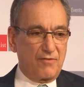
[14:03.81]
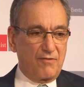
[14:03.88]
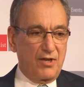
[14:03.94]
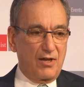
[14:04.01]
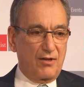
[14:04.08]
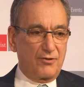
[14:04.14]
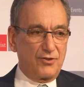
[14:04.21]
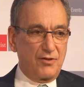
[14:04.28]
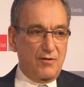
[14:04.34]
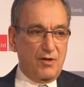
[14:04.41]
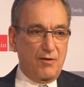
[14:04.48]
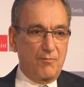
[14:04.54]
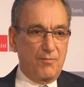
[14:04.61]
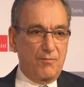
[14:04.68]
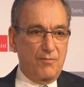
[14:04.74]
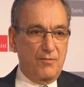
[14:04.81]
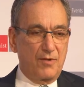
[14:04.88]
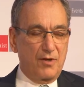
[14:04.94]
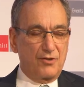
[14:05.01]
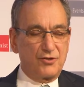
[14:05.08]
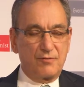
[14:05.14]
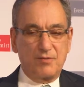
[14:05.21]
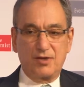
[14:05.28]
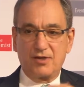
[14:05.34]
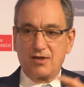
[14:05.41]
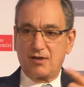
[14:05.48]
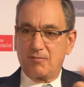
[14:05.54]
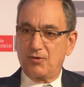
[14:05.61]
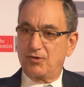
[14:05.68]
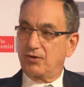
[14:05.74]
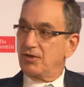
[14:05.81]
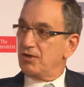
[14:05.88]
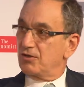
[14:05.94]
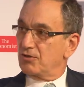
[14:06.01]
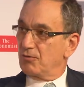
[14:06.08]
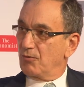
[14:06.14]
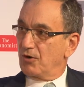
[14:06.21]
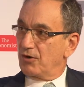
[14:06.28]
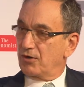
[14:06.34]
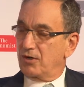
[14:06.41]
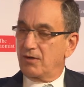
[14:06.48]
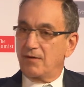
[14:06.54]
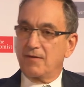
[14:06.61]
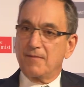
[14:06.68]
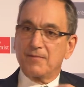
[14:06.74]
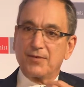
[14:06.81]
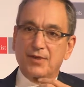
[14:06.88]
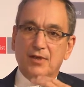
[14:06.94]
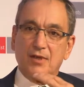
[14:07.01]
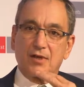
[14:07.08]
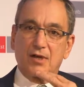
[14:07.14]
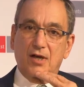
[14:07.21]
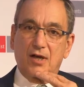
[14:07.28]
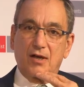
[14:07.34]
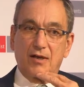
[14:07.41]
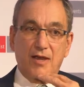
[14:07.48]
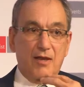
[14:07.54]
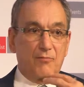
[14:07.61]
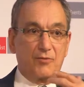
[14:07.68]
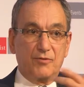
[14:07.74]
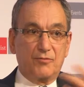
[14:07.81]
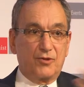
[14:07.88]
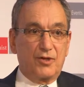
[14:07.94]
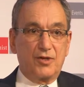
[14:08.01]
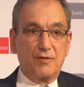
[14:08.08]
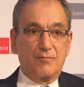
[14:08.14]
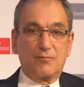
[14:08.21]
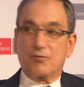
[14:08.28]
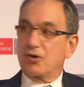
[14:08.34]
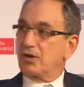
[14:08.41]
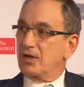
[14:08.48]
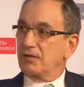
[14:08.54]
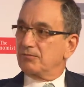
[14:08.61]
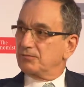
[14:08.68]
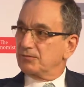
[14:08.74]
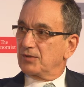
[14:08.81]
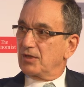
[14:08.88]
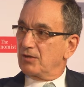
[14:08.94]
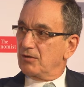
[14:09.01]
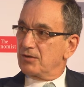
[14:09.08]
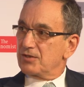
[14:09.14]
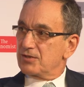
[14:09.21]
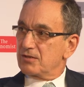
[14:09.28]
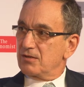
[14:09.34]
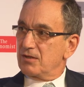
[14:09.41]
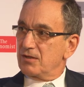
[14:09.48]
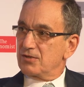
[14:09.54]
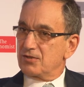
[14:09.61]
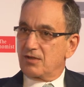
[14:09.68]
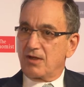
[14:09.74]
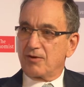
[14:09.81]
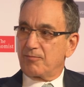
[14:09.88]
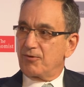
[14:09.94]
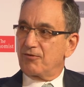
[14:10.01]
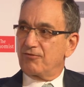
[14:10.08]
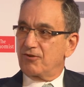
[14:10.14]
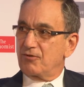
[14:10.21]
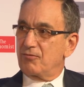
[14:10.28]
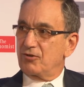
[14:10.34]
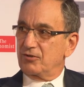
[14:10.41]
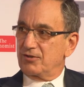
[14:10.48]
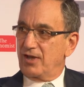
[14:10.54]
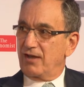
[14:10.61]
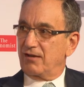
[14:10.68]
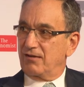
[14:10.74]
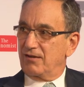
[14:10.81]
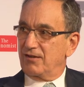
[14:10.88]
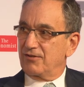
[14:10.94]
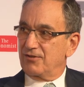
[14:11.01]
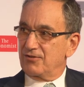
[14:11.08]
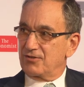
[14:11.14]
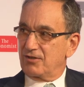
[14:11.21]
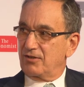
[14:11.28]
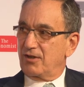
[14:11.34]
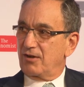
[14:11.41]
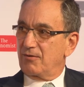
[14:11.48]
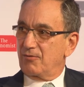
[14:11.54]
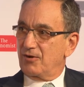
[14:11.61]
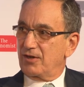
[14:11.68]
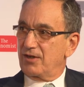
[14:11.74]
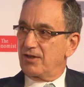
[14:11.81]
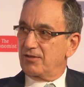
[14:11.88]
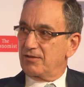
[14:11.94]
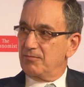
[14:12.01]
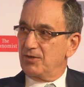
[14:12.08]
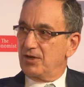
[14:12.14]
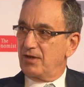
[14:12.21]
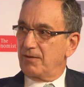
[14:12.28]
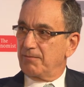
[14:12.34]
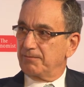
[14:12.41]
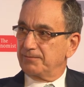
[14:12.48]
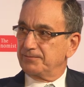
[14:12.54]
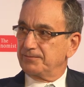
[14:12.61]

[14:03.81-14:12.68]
of the LGBT community to work, and we will keep working. You know, it's not a perfect world yet, and there's a lot of work yet to be done.